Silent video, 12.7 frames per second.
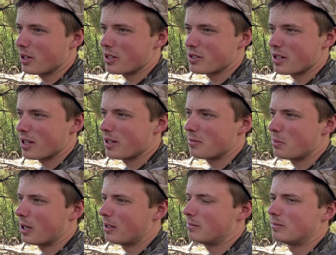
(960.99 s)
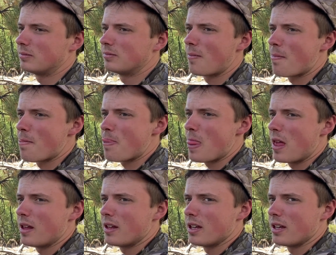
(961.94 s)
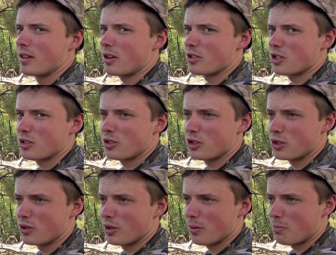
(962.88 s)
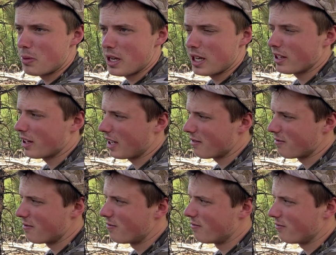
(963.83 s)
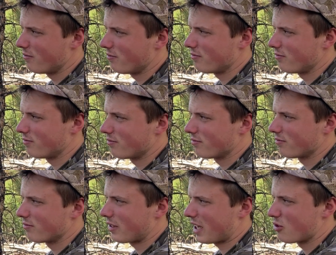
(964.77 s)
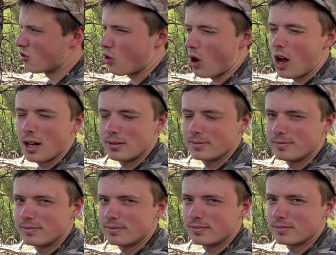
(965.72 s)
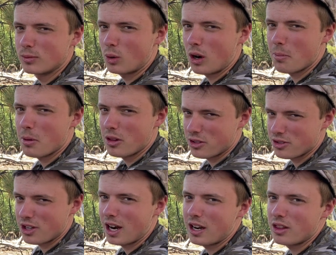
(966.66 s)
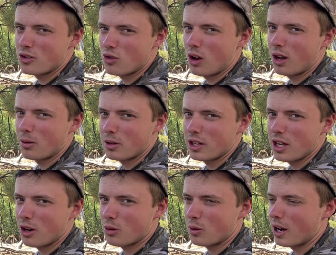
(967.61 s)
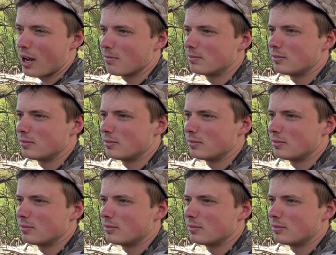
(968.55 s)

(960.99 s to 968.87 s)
see it, but there's a big like draw. We're up on the side of the draw where the elk were at.